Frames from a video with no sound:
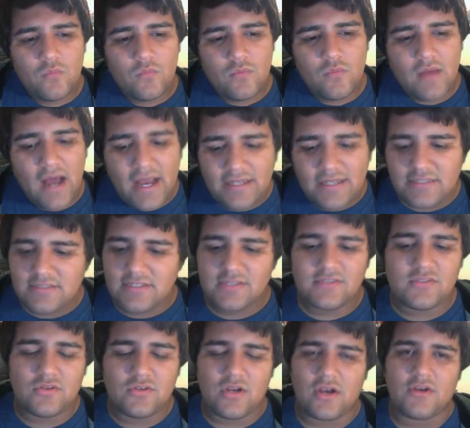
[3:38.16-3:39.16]
I
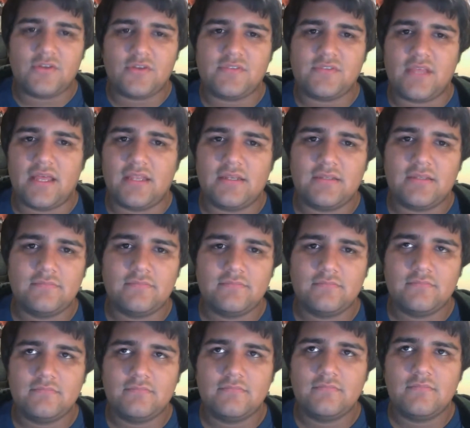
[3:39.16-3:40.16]
just don't understand.
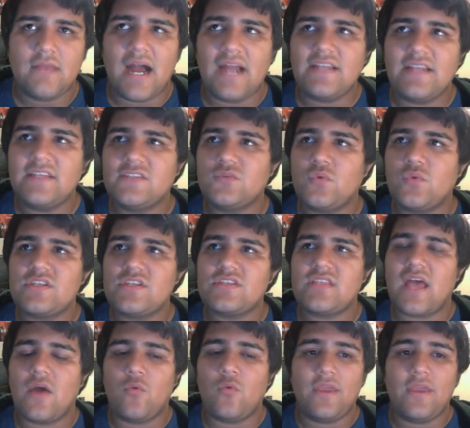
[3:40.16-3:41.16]
I just wish
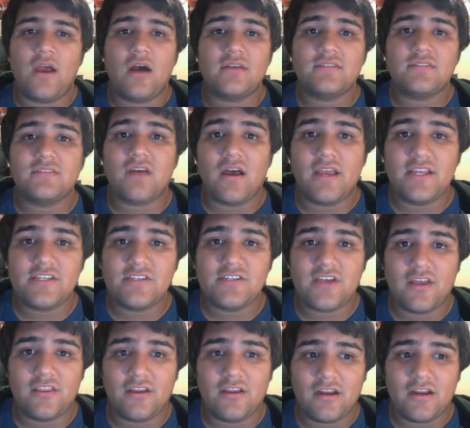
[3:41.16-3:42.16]
that we all saw each
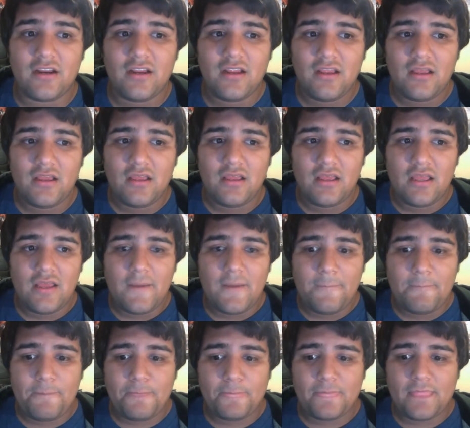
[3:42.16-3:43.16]
other
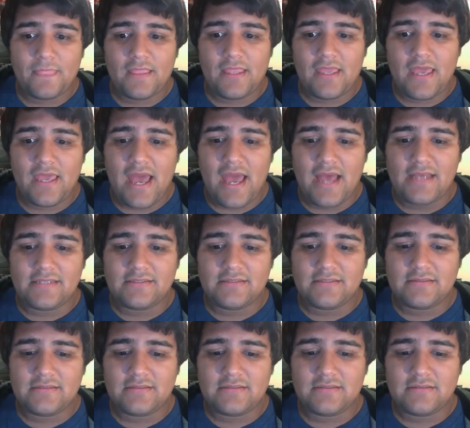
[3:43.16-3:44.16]

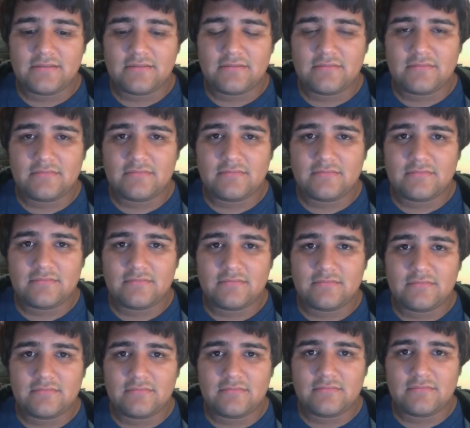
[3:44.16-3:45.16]
as
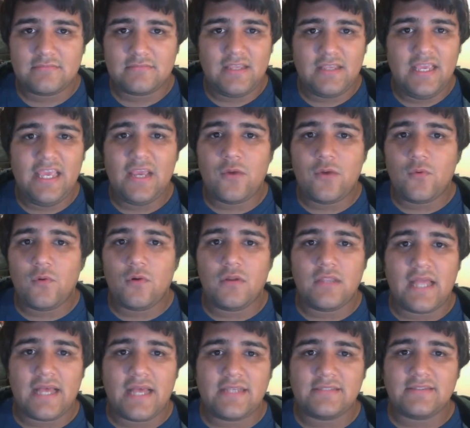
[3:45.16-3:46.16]

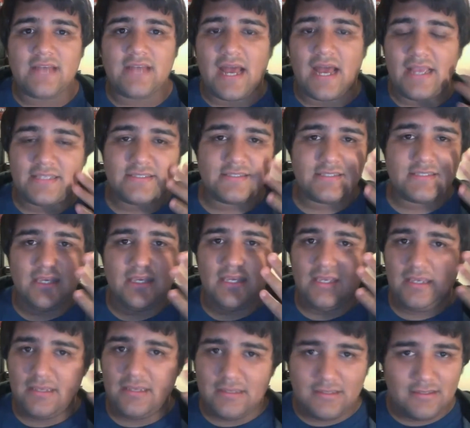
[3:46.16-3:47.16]
equal as I
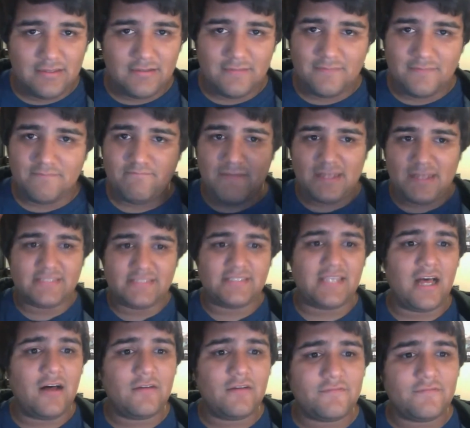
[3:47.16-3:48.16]
see
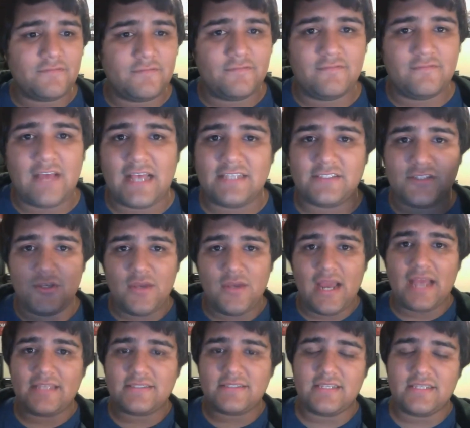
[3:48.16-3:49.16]
myself, as you
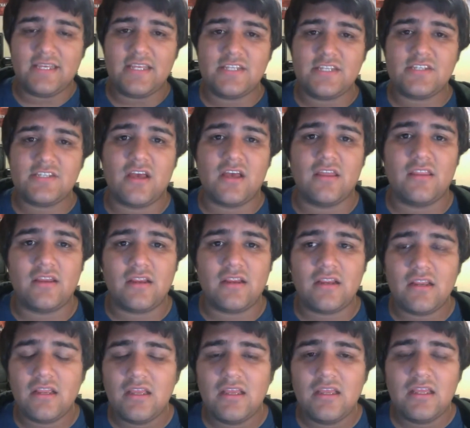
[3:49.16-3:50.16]
guys see each other.
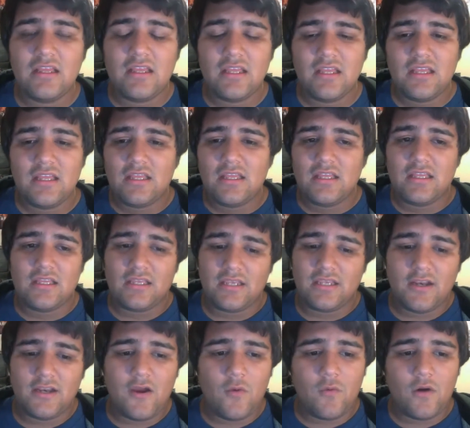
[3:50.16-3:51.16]
You
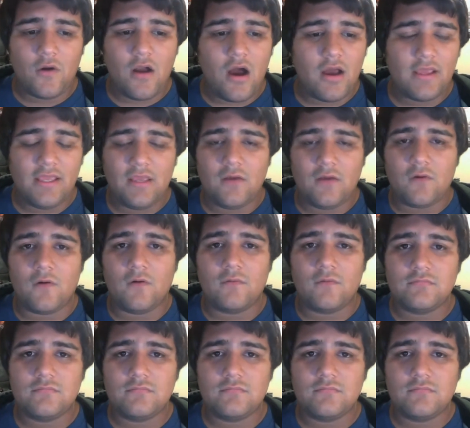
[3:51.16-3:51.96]
know, we're all equal.